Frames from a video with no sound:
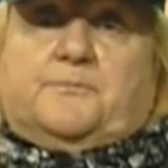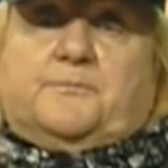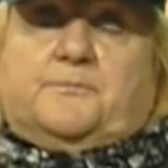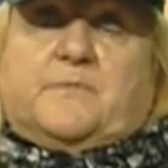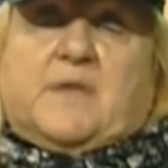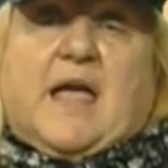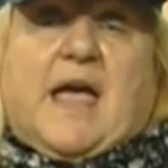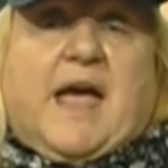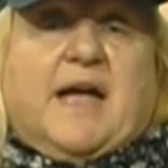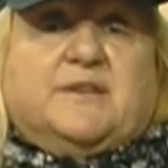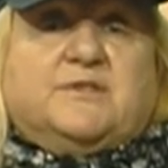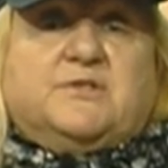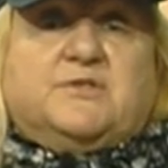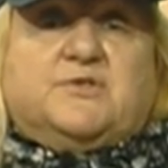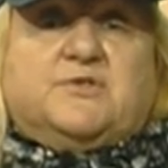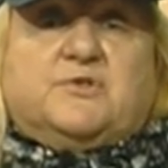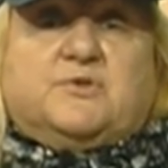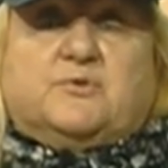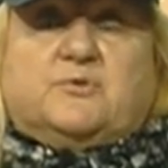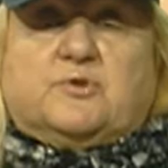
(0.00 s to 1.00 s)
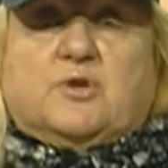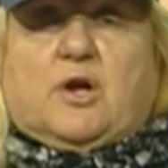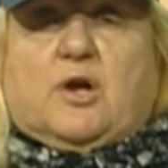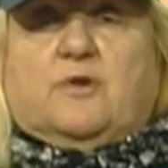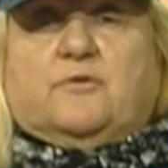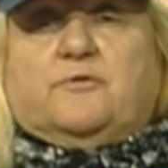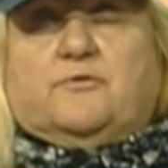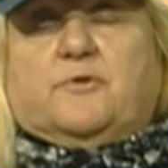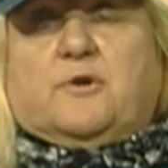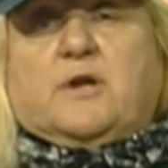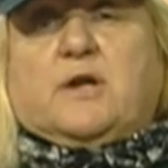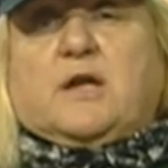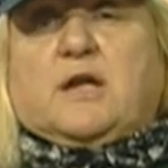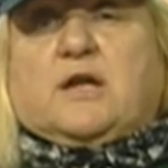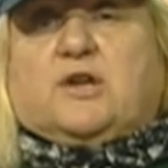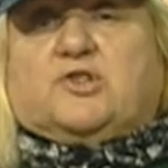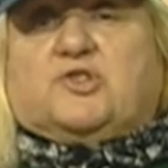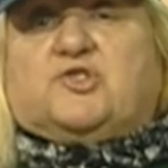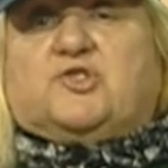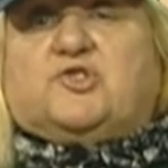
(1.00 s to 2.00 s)
attitude, of
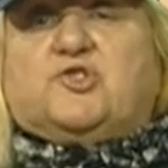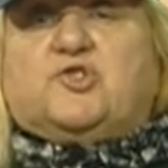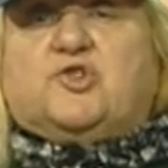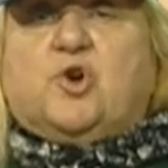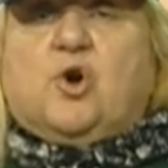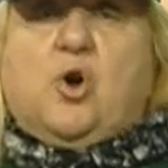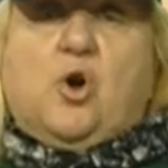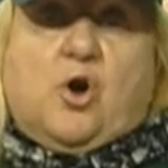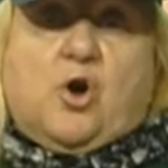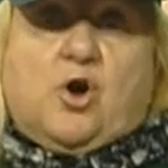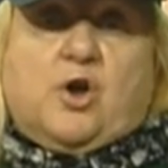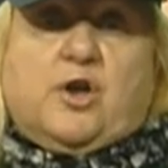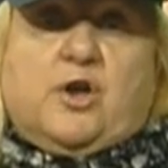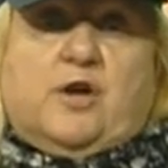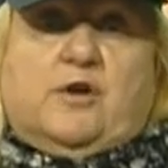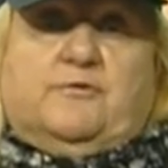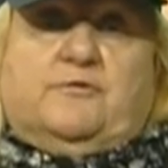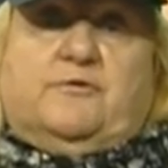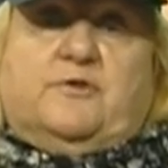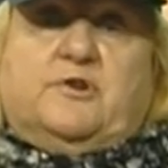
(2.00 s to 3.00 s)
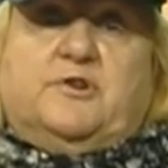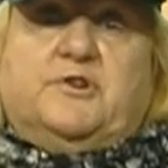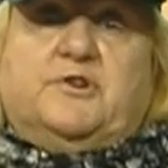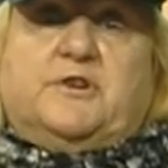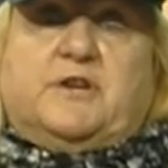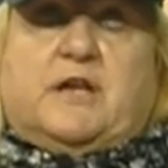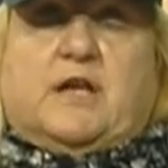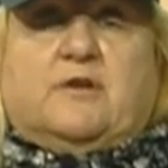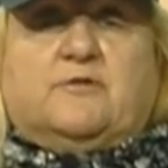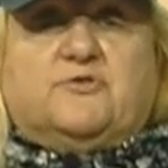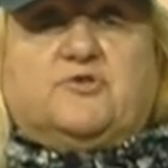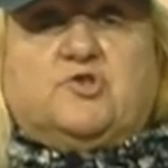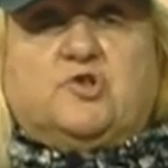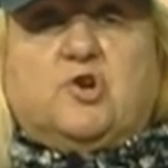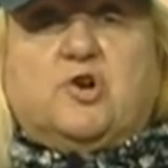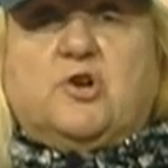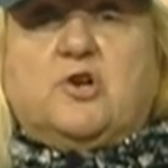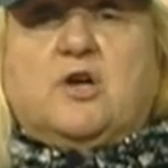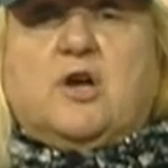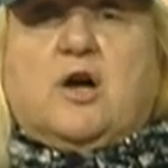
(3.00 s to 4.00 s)
joy of learning, of
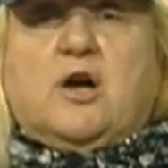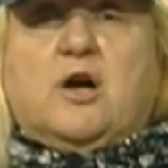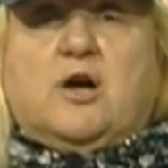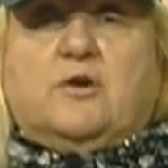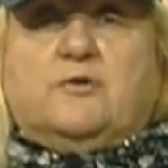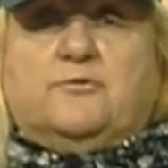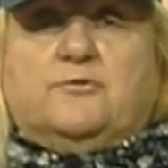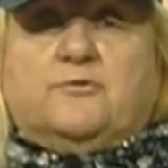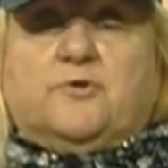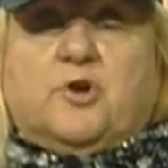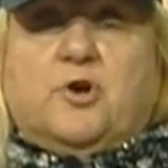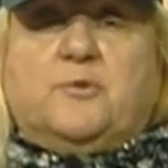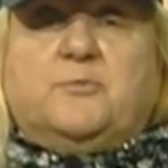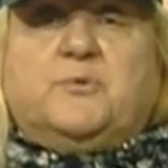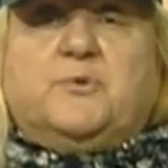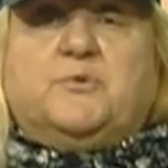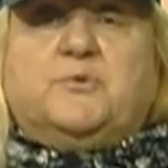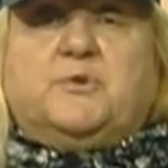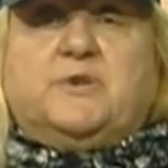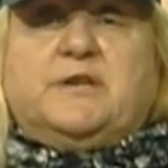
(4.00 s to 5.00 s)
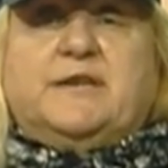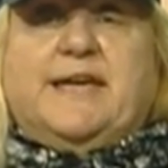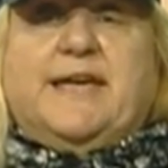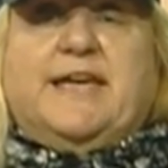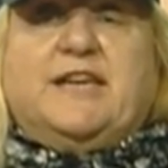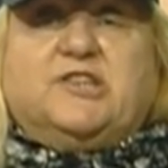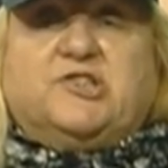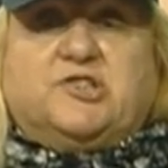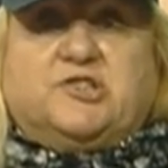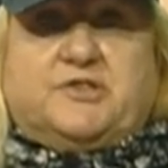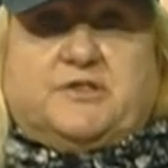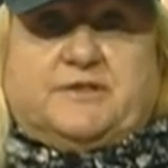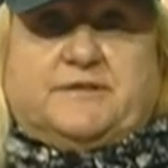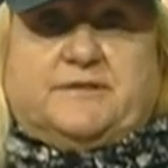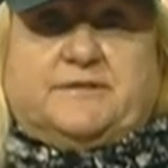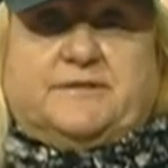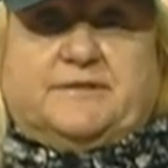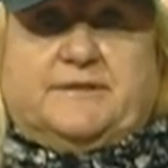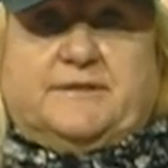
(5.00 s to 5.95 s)
joy of communication.